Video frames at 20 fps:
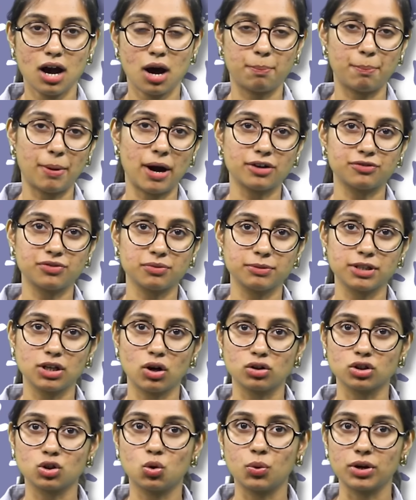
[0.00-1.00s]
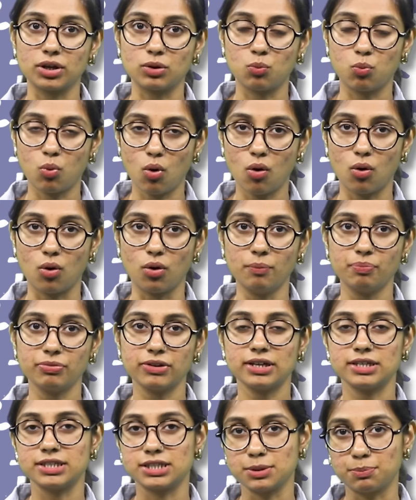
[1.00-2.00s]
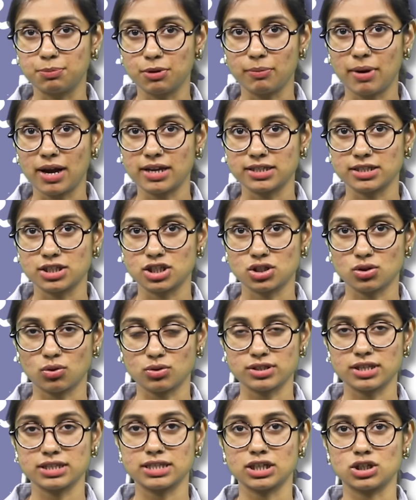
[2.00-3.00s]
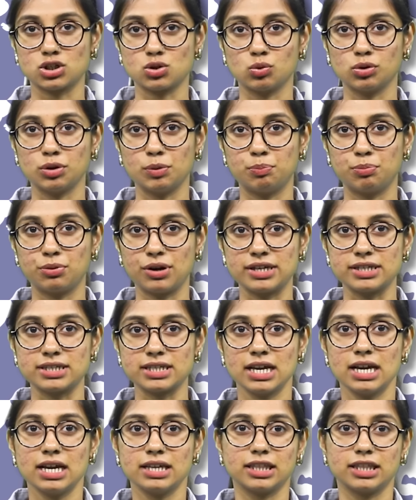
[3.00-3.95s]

Apart from the ongoing war, diplomatic sources had told the print